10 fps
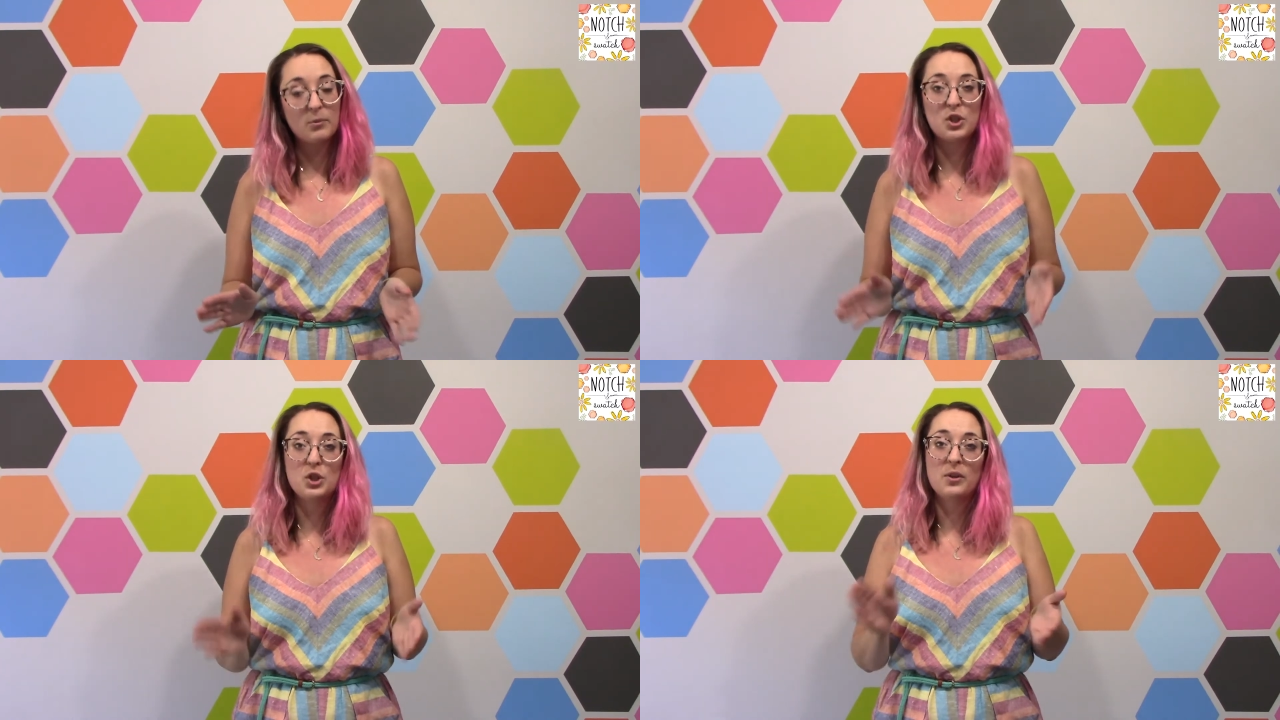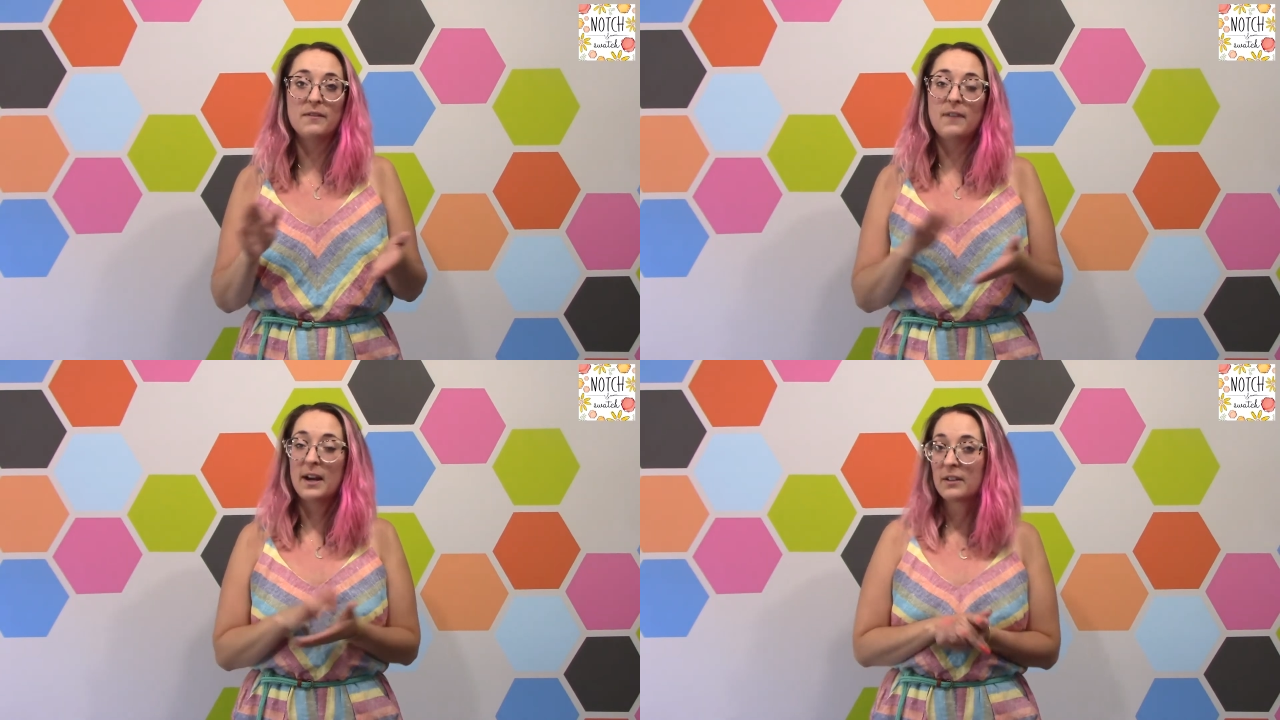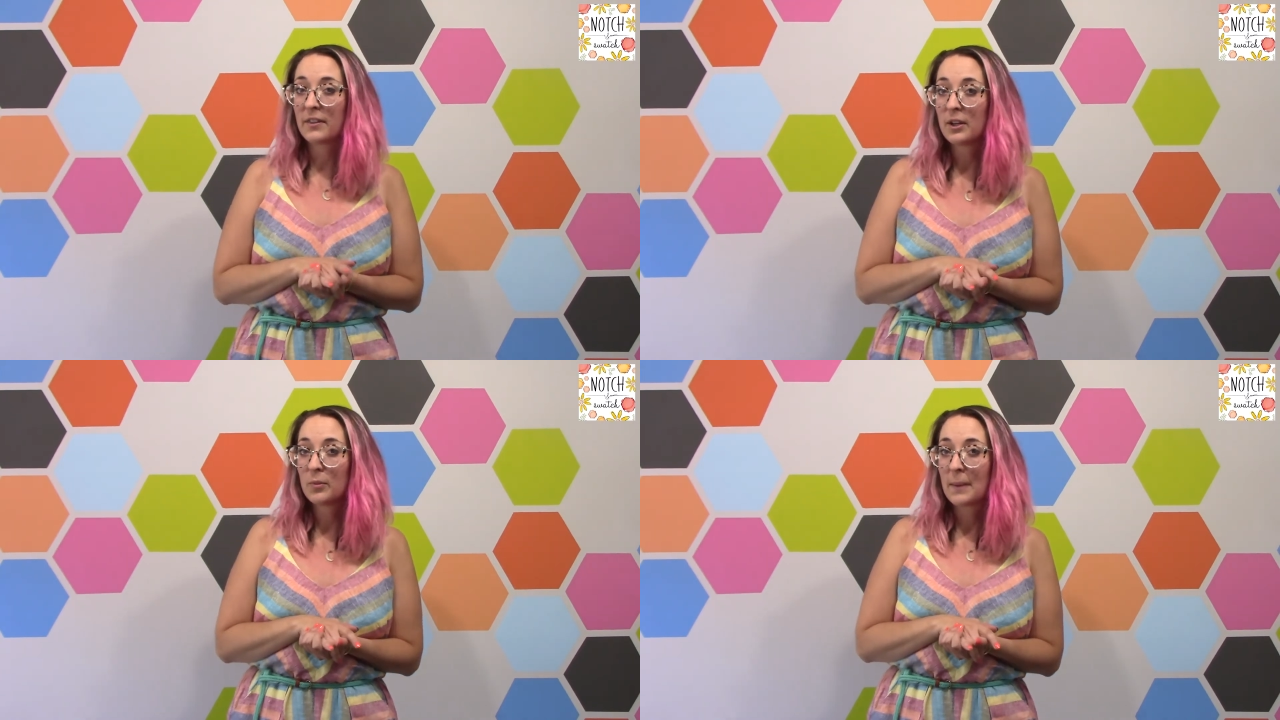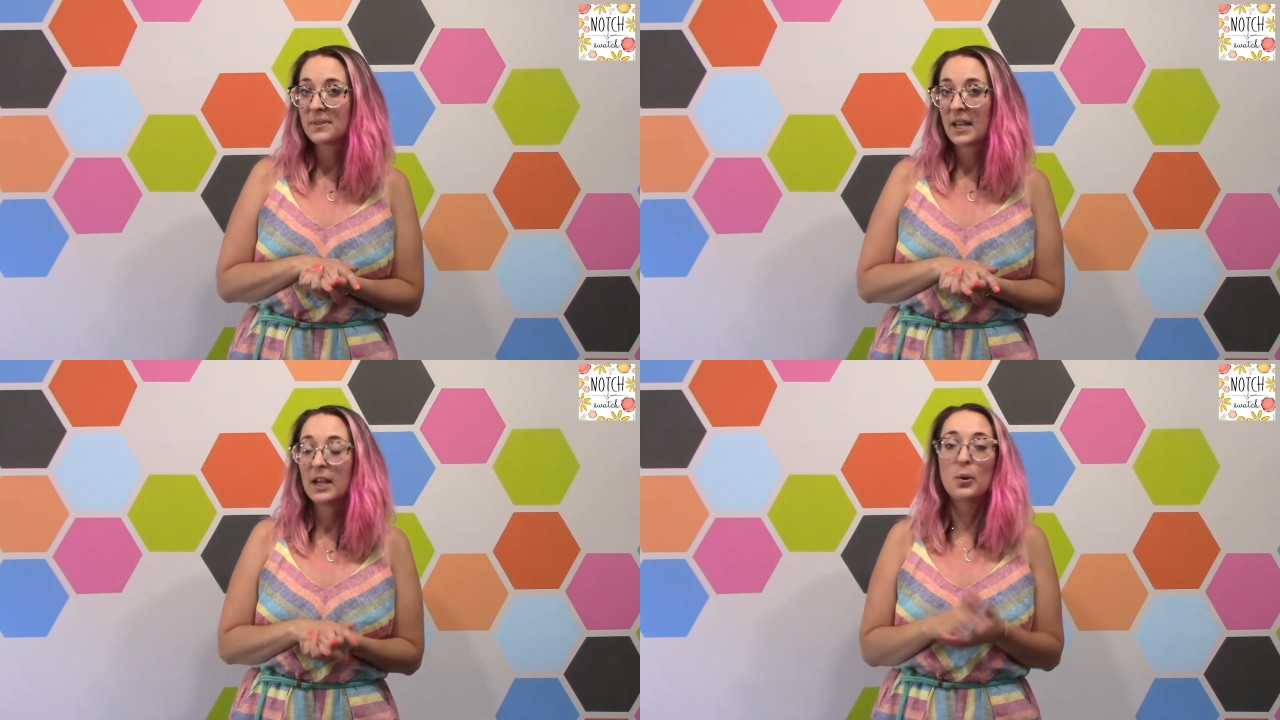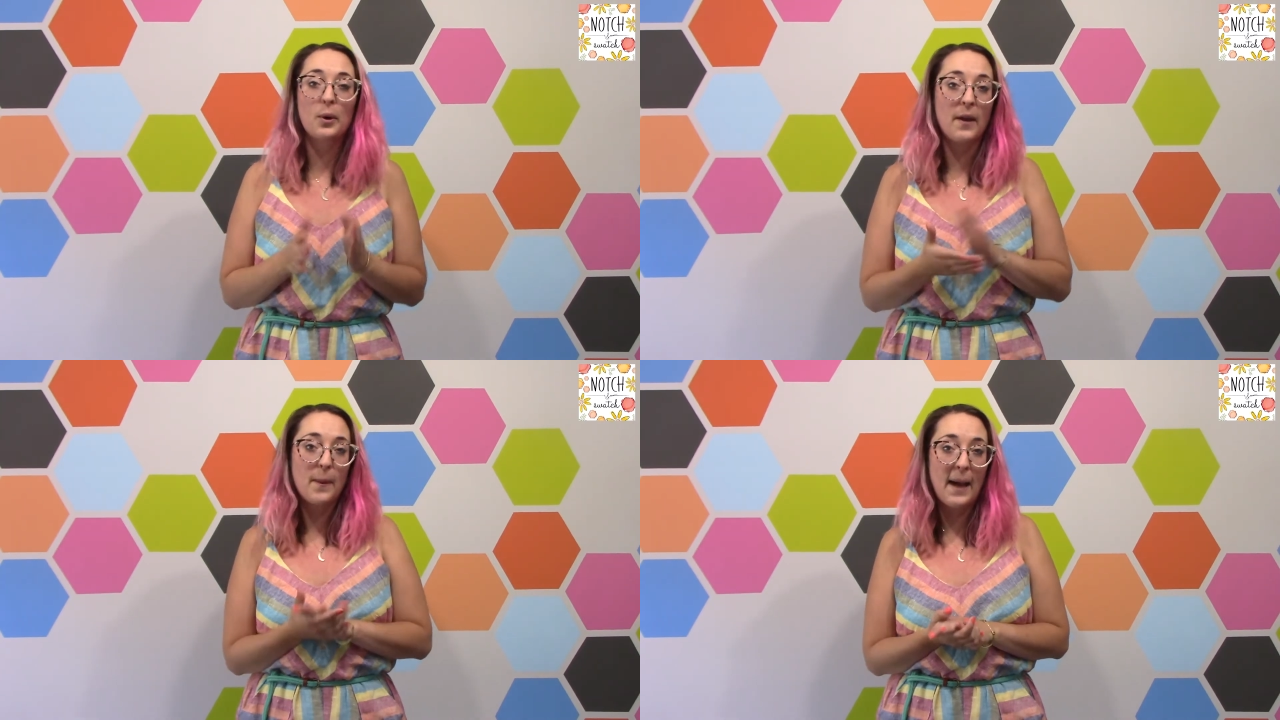which you can find on their website
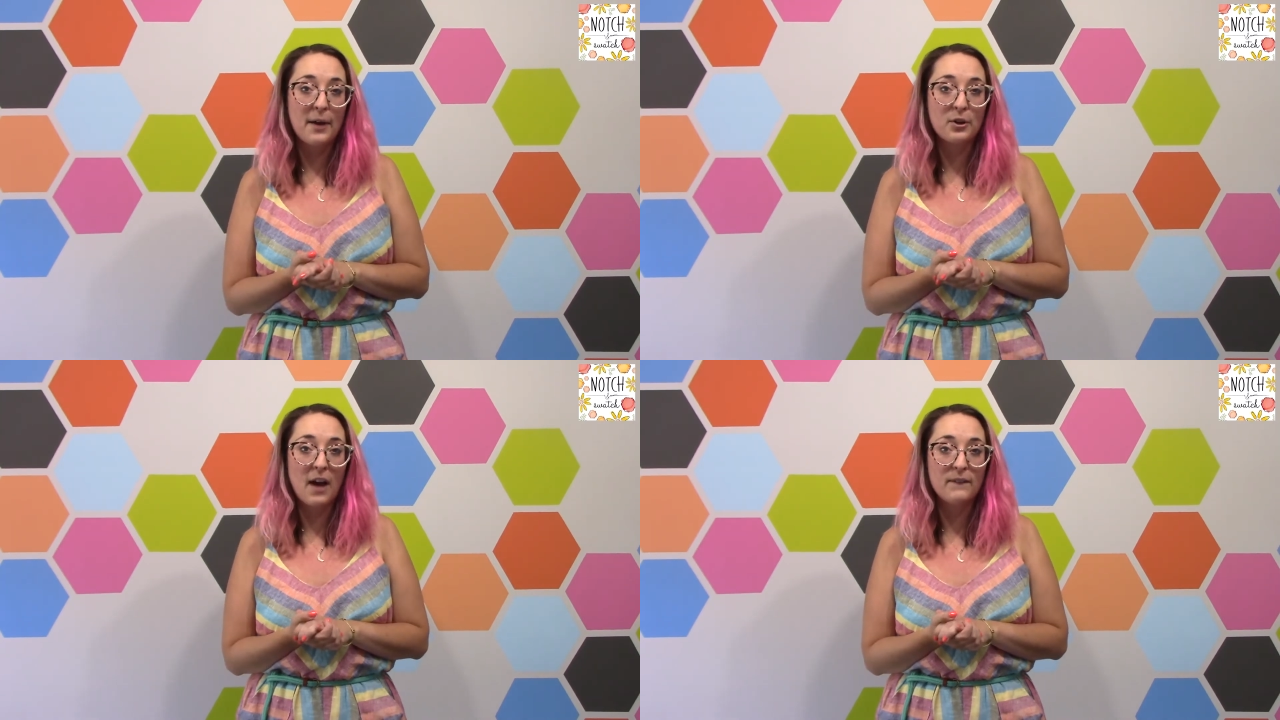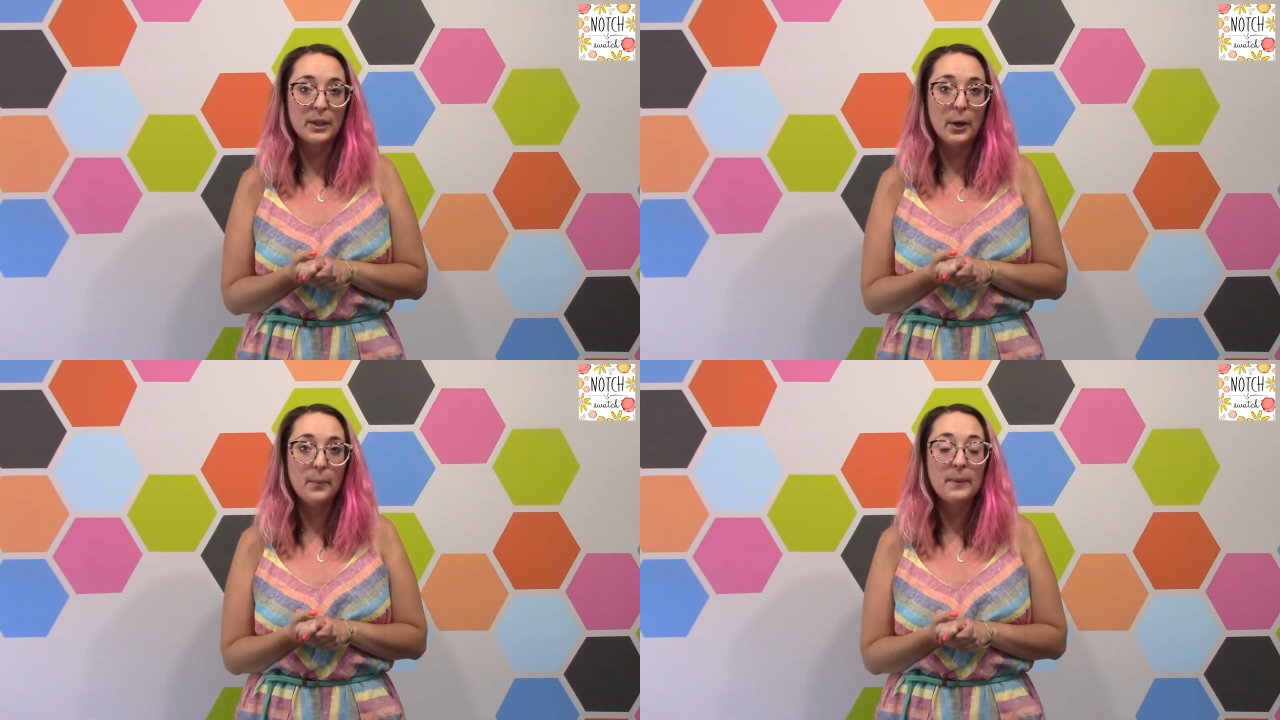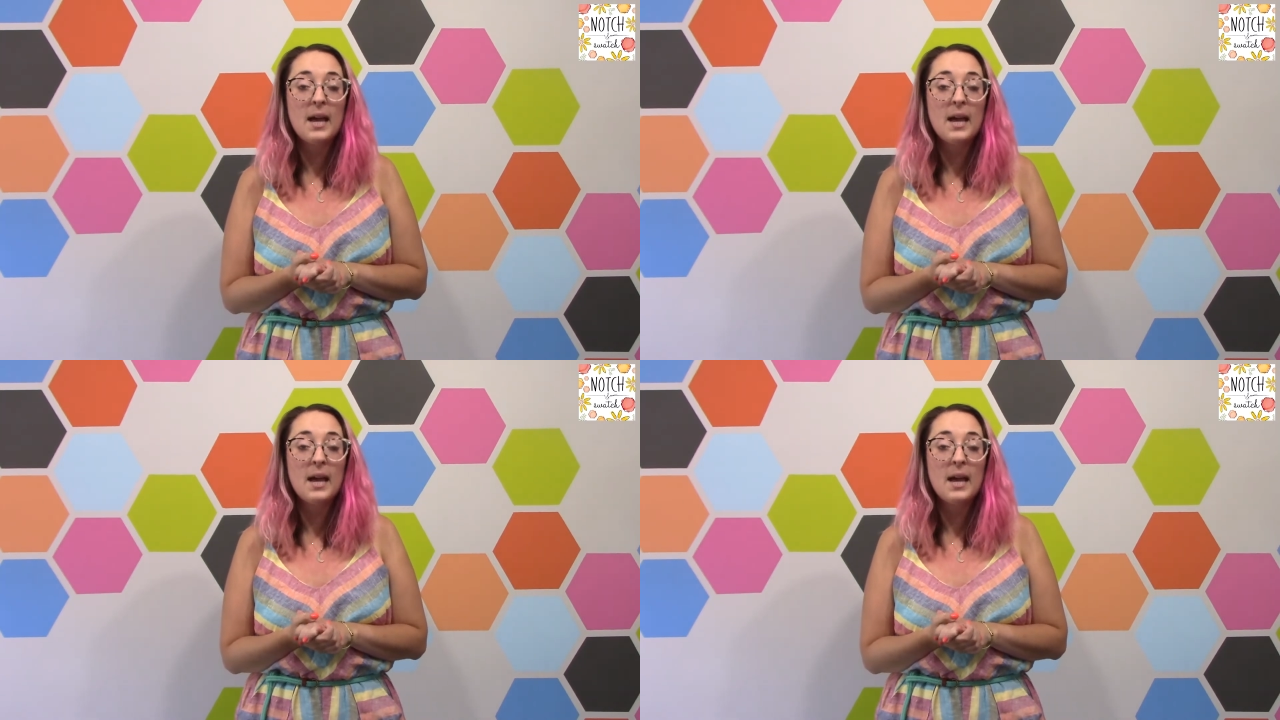or on the pattern envelope.